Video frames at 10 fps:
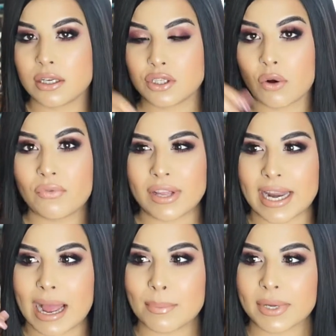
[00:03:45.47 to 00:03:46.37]
doe foot
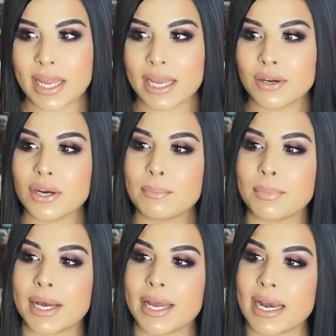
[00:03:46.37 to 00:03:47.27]
applicator,
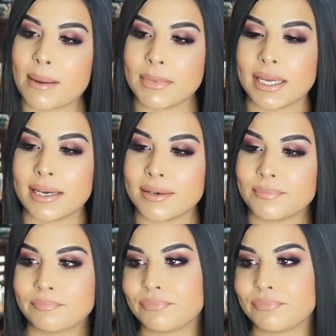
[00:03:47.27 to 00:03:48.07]
but I mean,